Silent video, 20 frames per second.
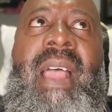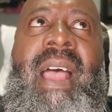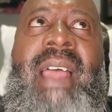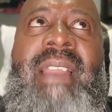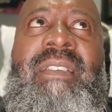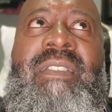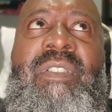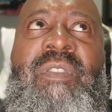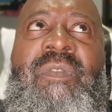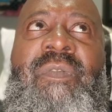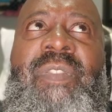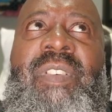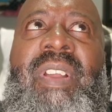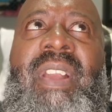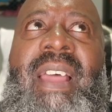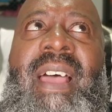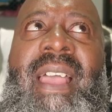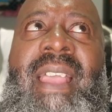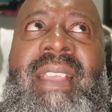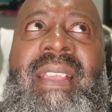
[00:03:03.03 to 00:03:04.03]
I do feel
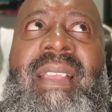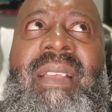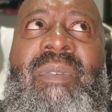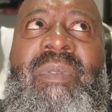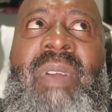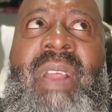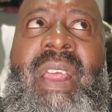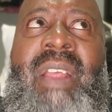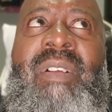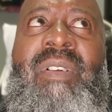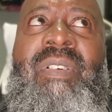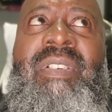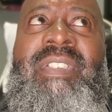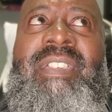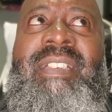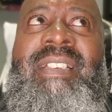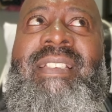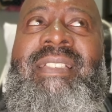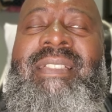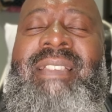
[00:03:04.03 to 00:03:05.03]
like Ryan
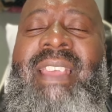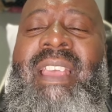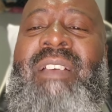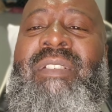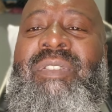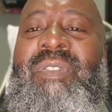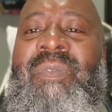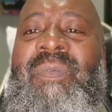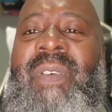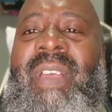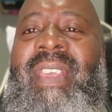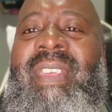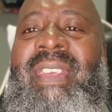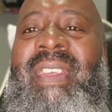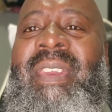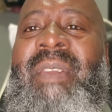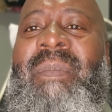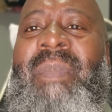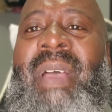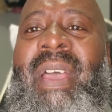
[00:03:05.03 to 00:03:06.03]
Garcia is down to fight
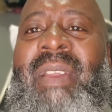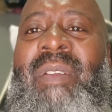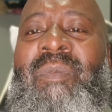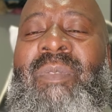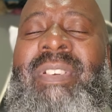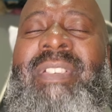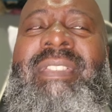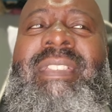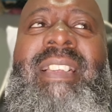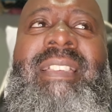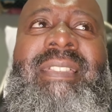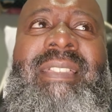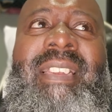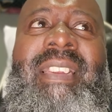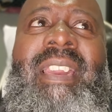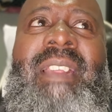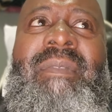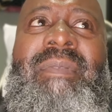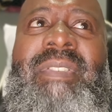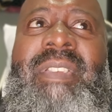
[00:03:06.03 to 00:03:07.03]
anybody. Once I
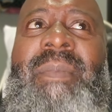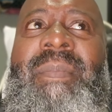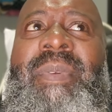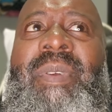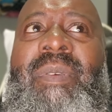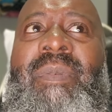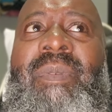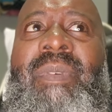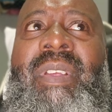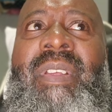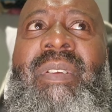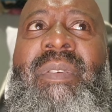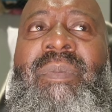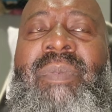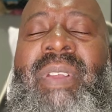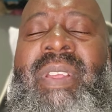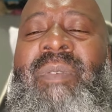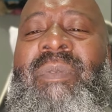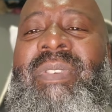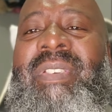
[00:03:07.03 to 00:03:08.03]
seen him step in the
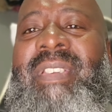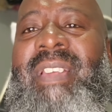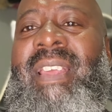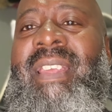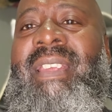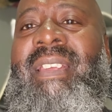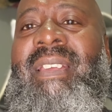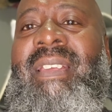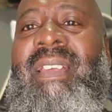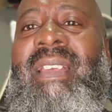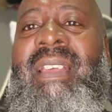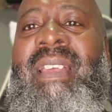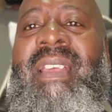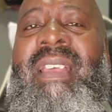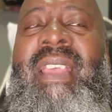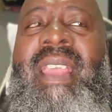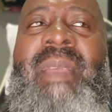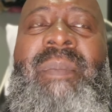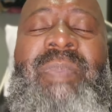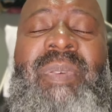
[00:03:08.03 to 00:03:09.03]
ring with Tank
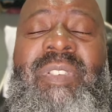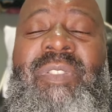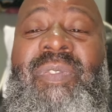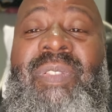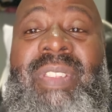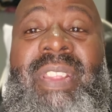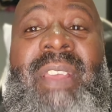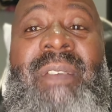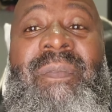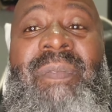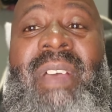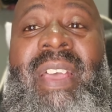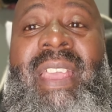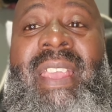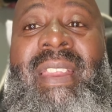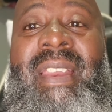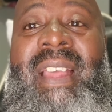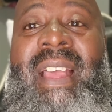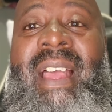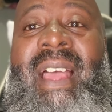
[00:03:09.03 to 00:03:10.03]
and push for that
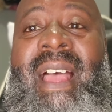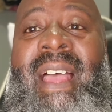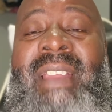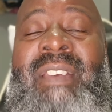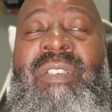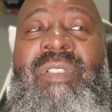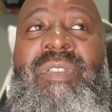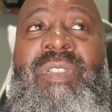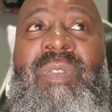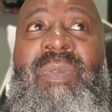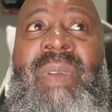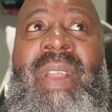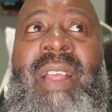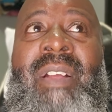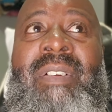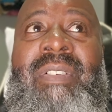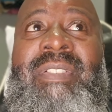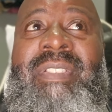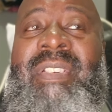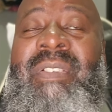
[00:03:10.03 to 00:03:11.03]
fight, I knew that
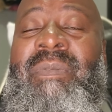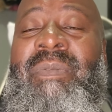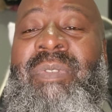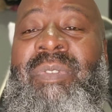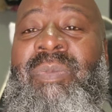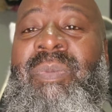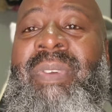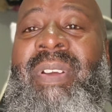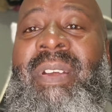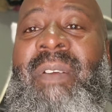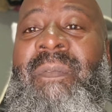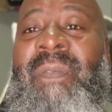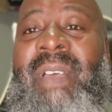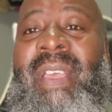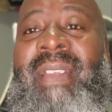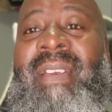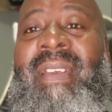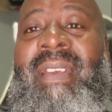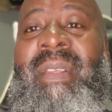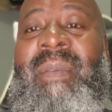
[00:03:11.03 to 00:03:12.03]
Ryan Garcia was willing to
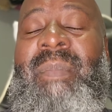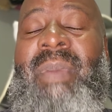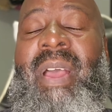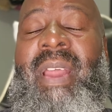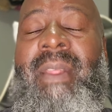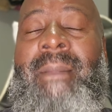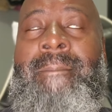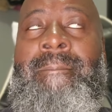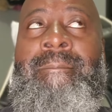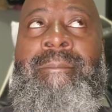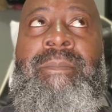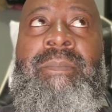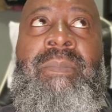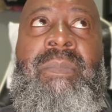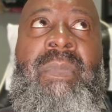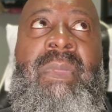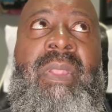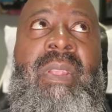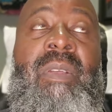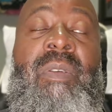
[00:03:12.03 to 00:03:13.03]
fight anybody.
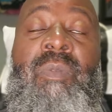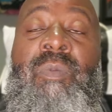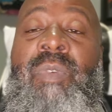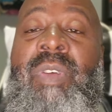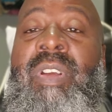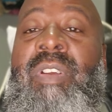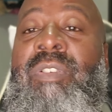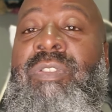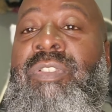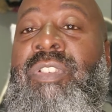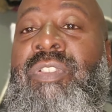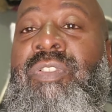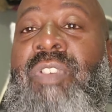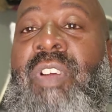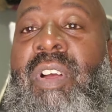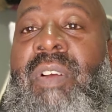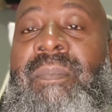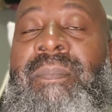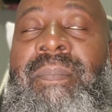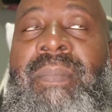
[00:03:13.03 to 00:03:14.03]
Win, lose, or
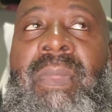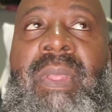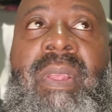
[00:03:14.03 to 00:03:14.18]
draw.